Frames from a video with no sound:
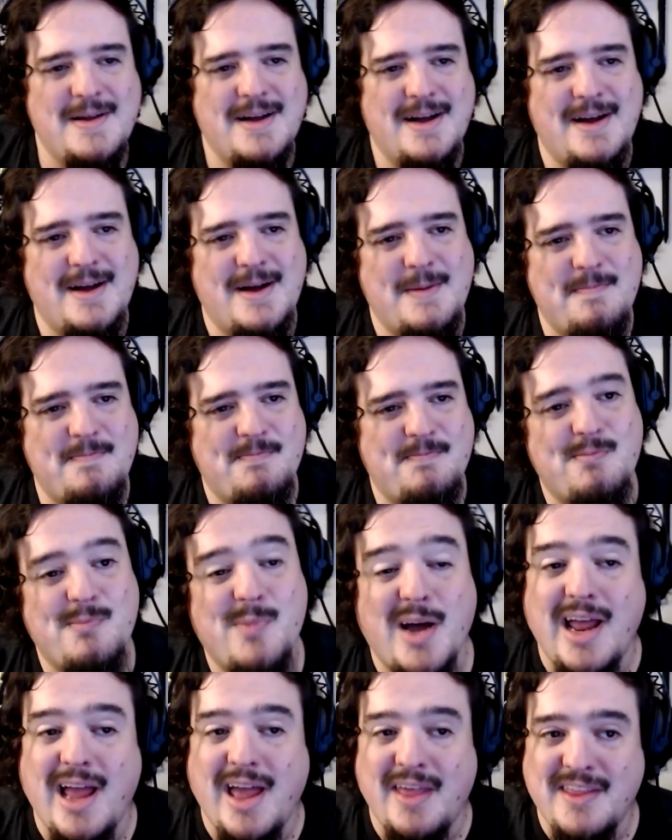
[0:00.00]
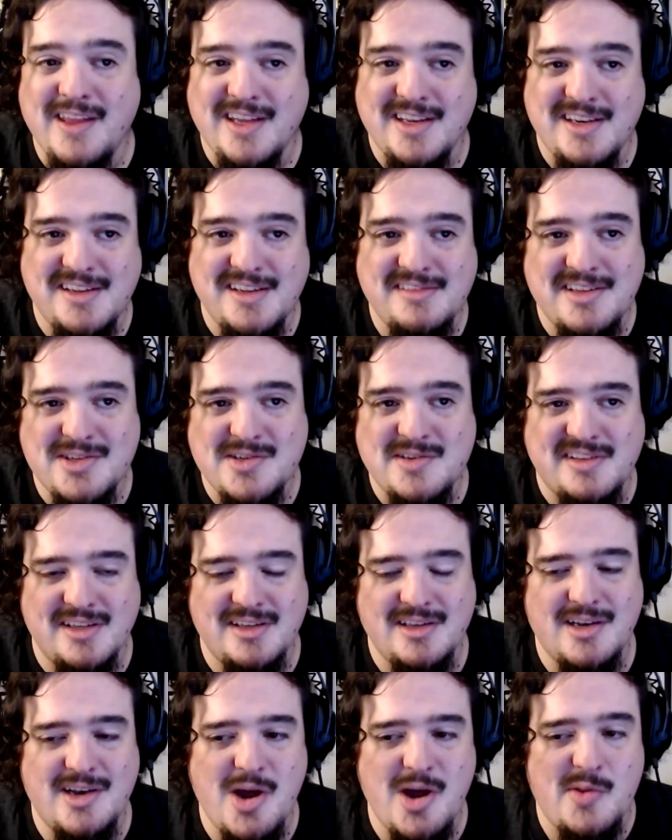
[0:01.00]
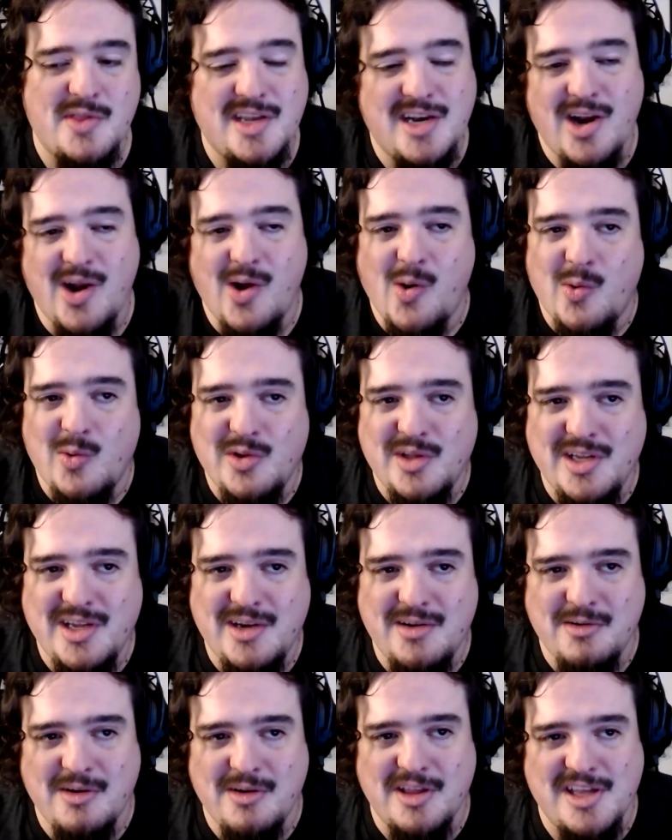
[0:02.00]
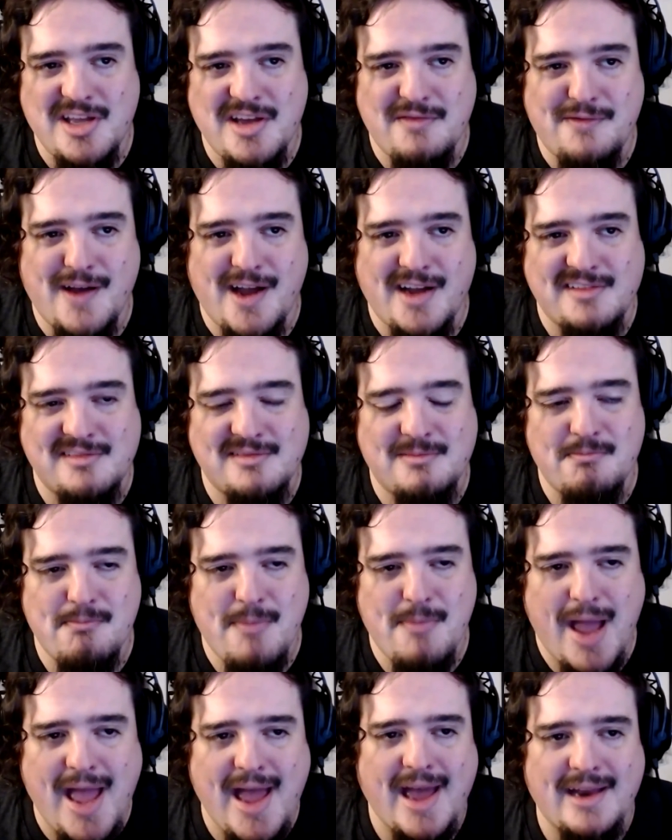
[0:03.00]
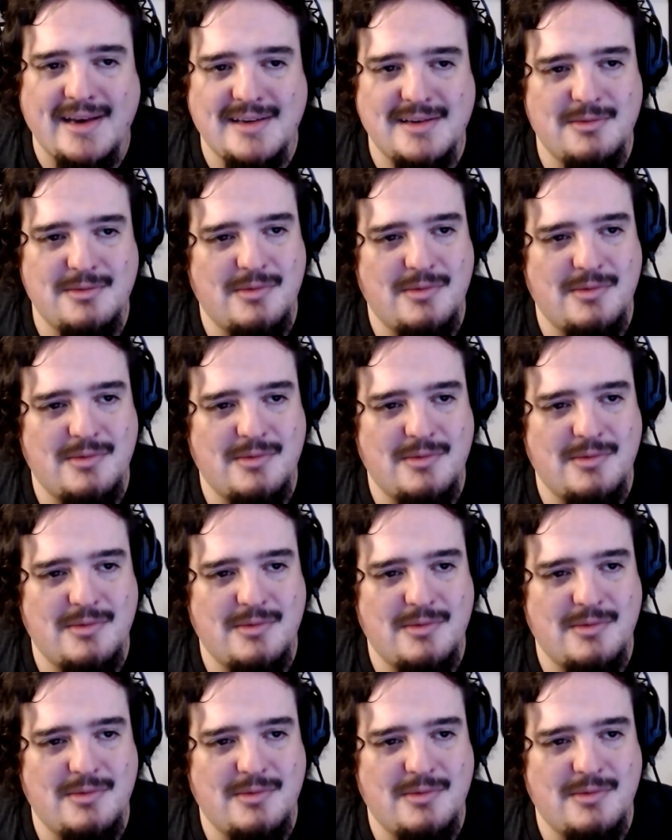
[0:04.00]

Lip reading: But I think it is interesting to note that it only really affects Matt.